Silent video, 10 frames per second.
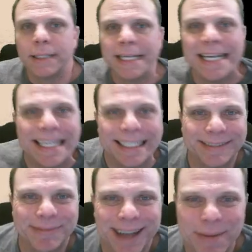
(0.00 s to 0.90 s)
done.
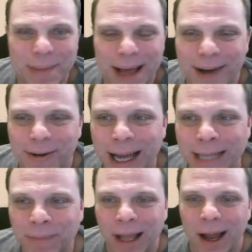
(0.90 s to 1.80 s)
Not bad,
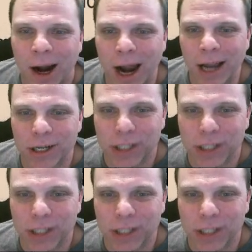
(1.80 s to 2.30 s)
right? All right. Your